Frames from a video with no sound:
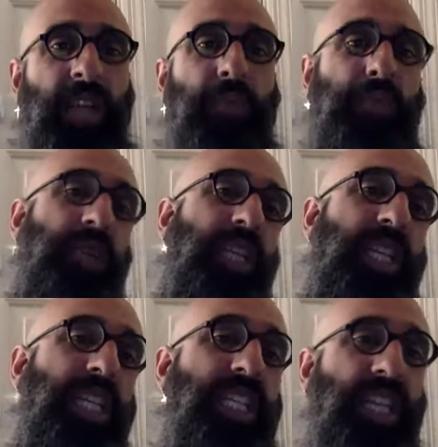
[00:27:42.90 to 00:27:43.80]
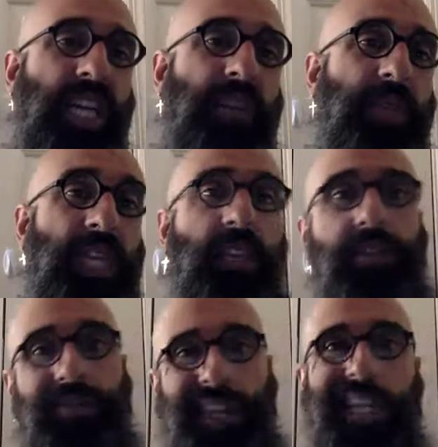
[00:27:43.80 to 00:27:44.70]
pre-Islamic
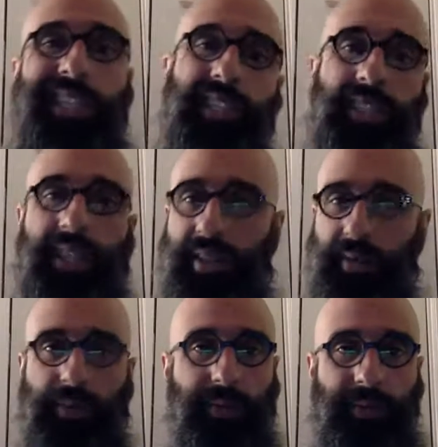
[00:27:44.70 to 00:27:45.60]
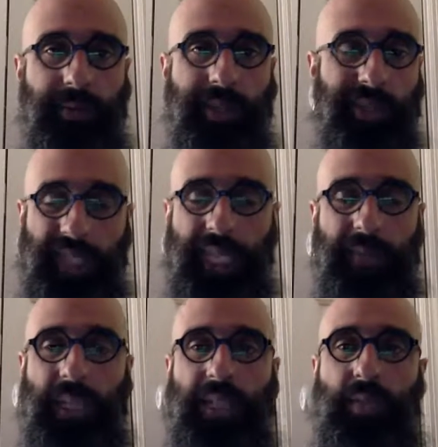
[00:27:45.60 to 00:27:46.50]
invasion, whatever that
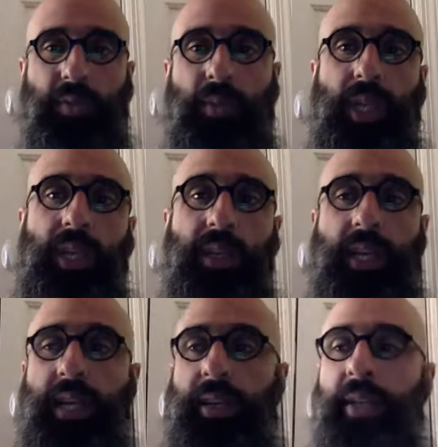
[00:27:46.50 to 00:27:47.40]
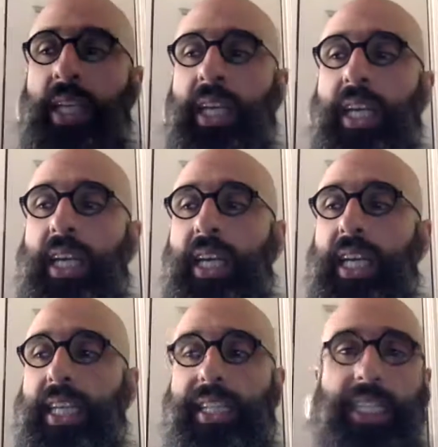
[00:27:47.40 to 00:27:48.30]
means,
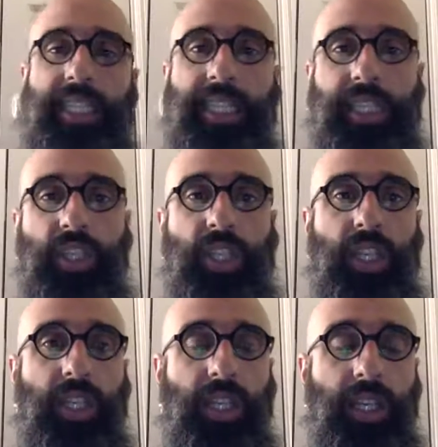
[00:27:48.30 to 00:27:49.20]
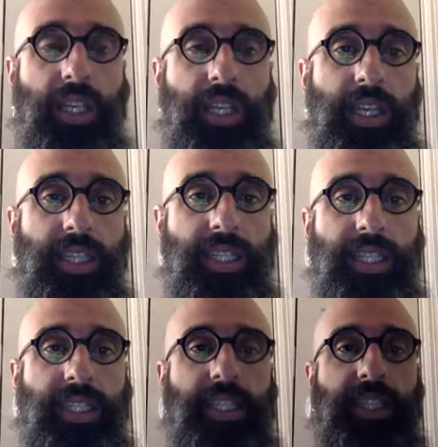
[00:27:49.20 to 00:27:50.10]
existence
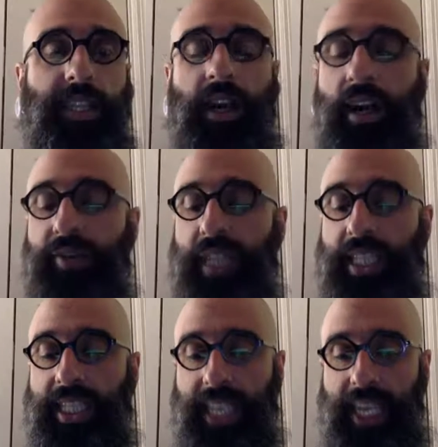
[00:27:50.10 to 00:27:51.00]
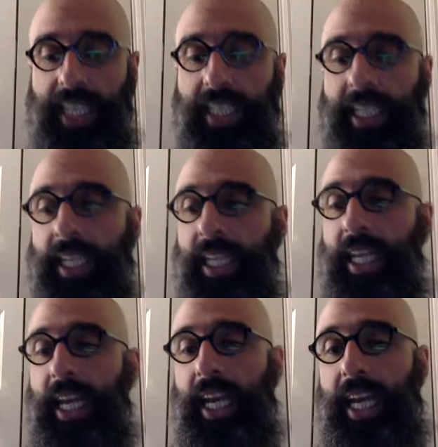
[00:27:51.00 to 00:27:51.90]
of the state
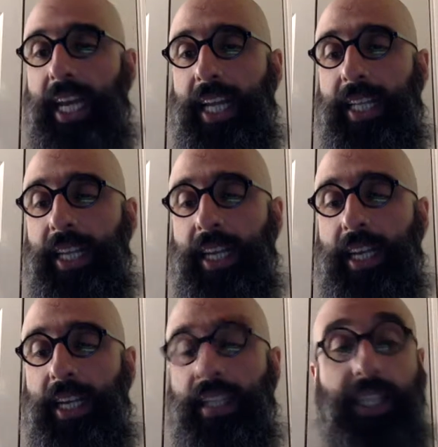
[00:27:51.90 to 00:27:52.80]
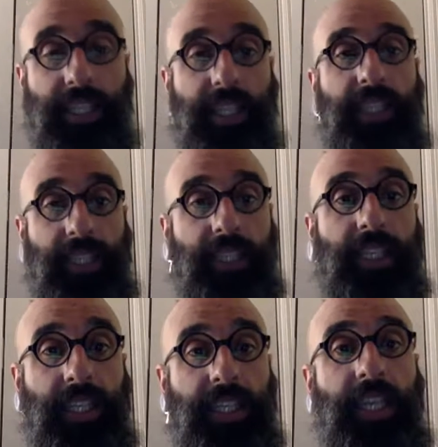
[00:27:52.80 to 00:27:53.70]
and
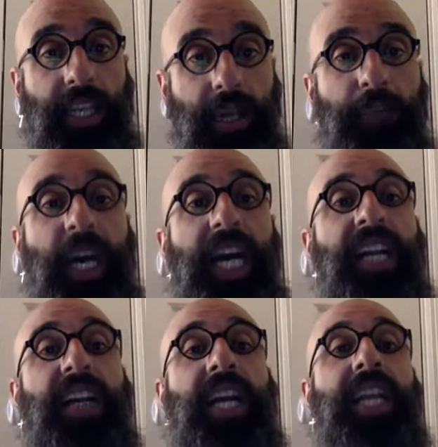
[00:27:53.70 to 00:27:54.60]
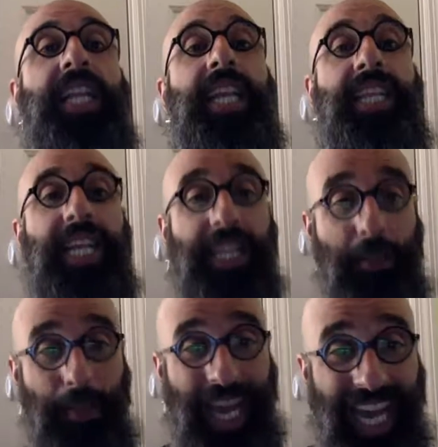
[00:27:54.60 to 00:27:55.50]
the empire, and that the
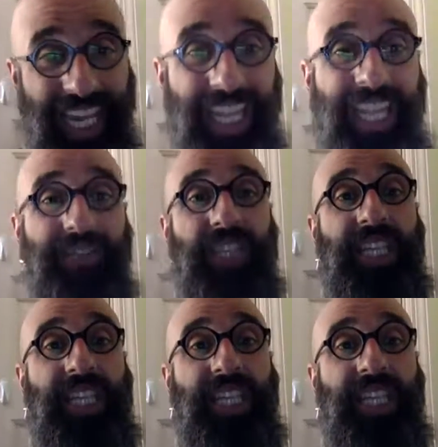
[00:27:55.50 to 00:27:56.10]
Pahlavi